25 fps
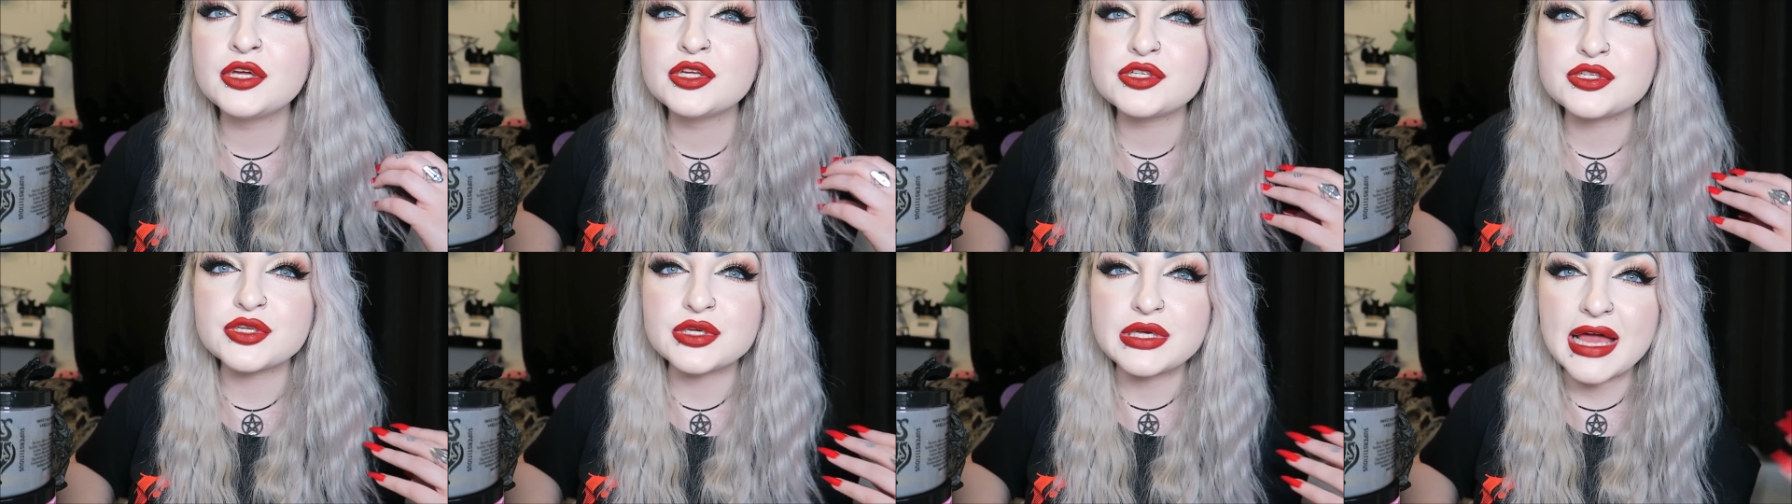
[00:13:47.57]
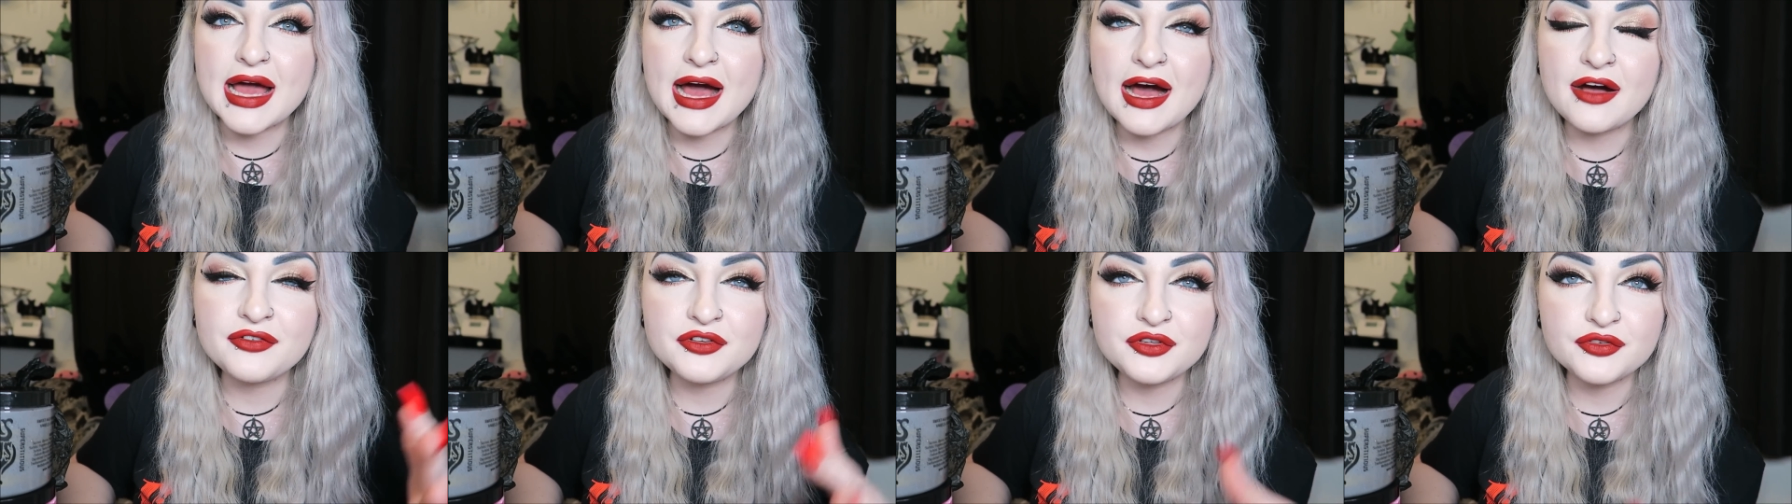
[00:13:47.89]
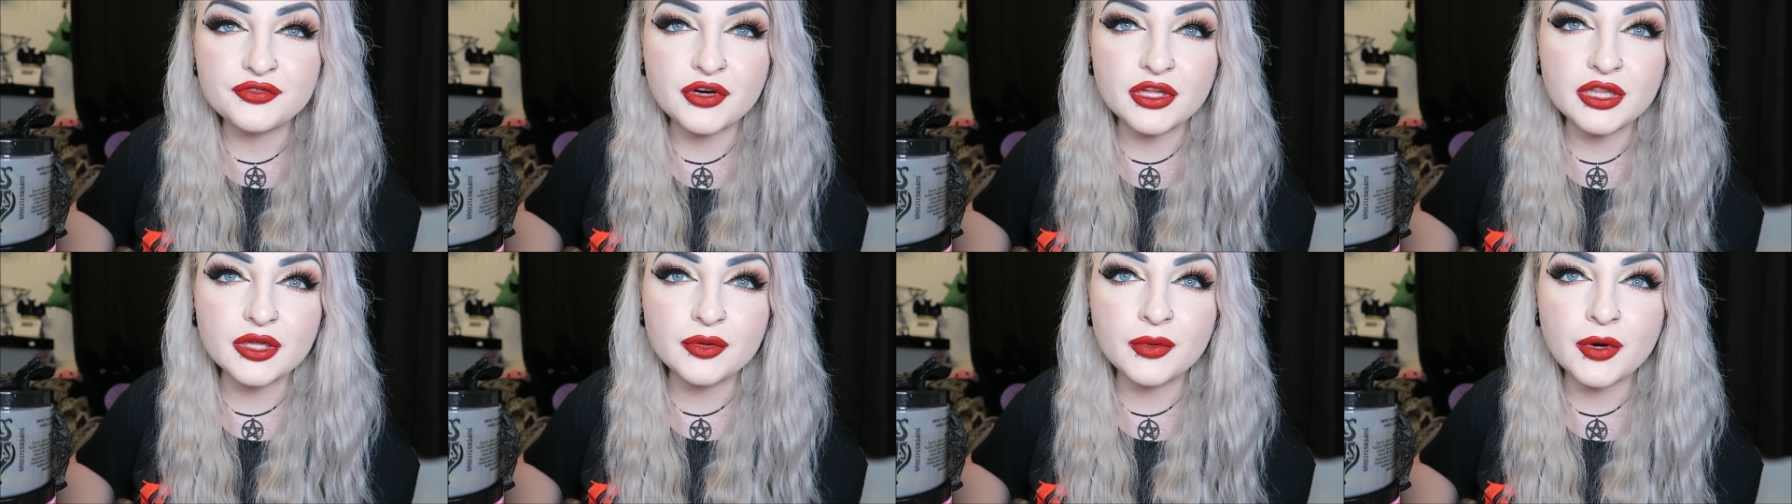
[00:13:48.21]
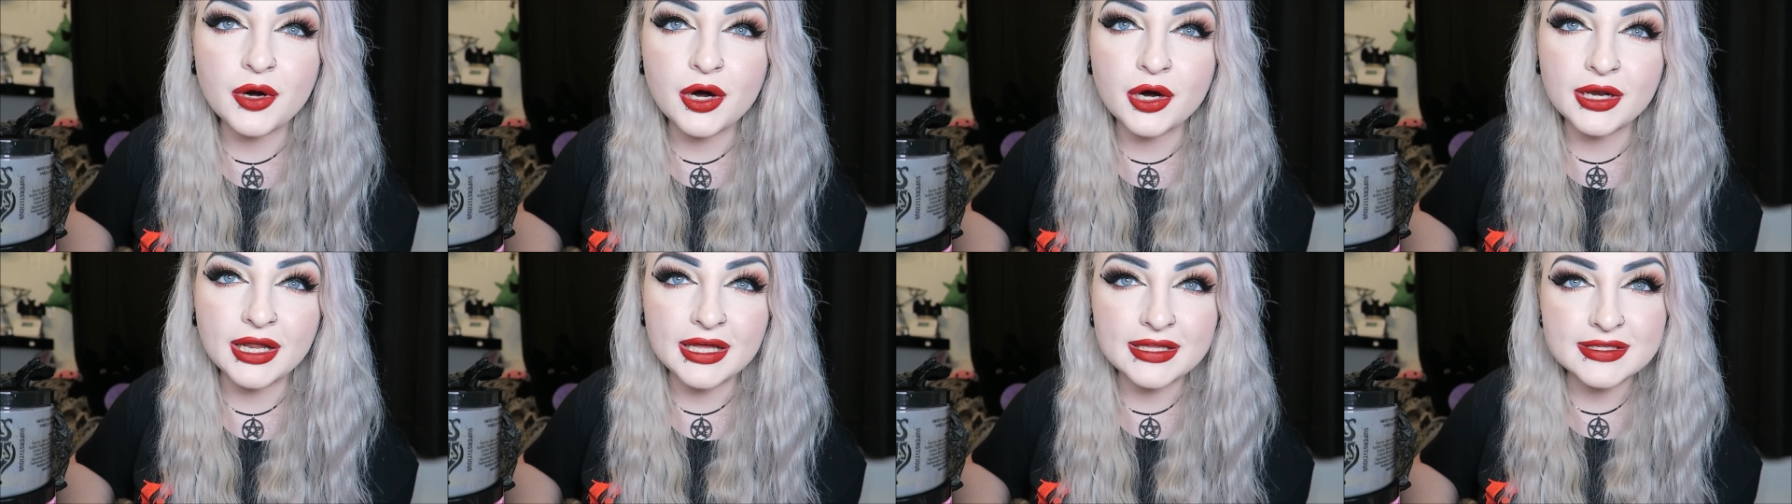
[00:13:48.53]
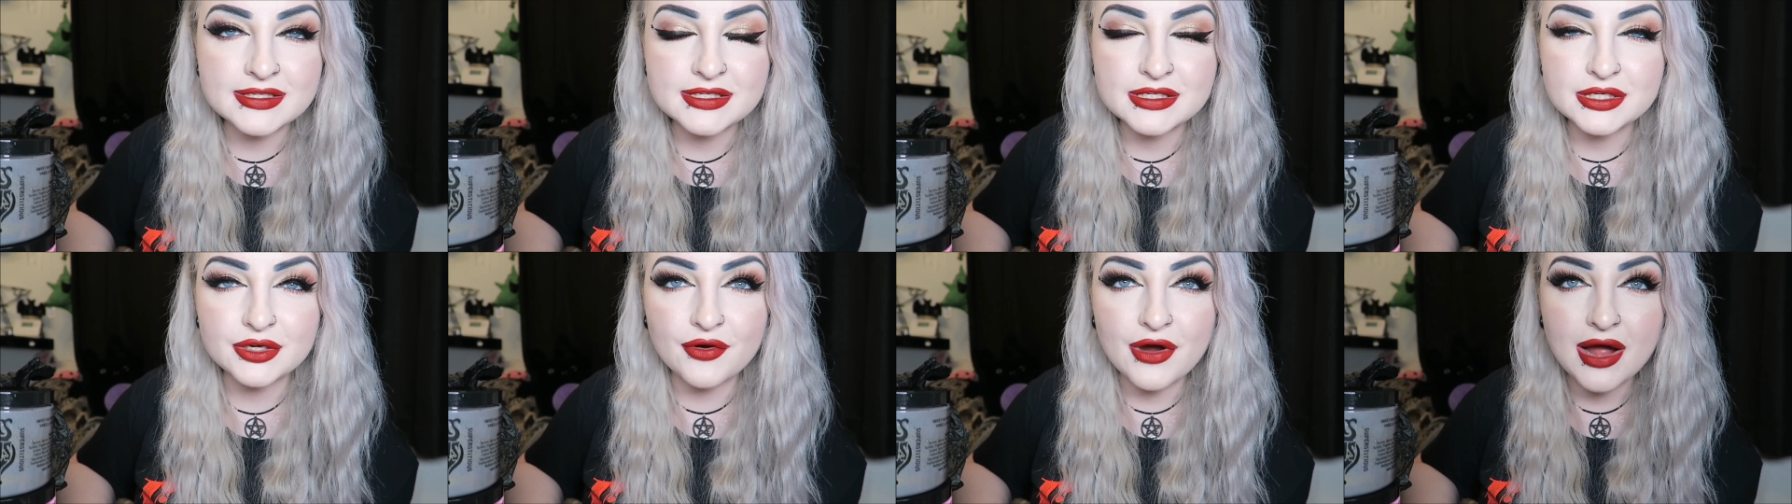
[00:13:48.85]
So you have to follow her on
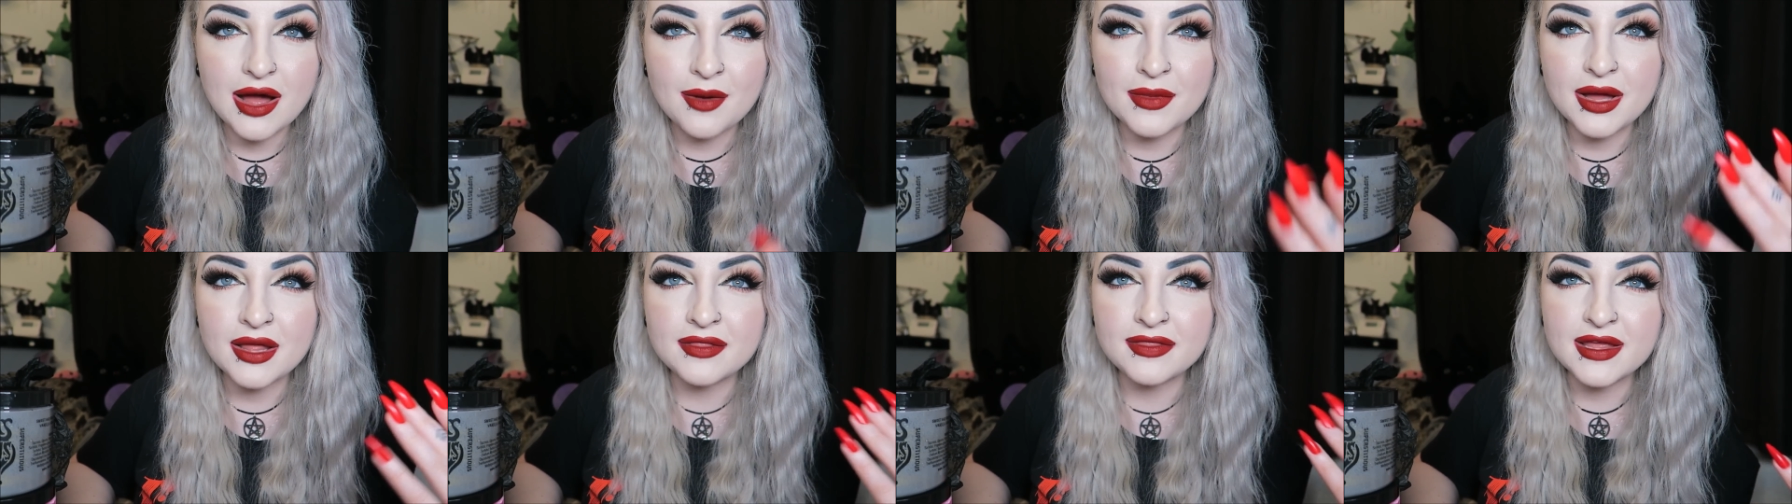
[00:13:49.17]
Instagram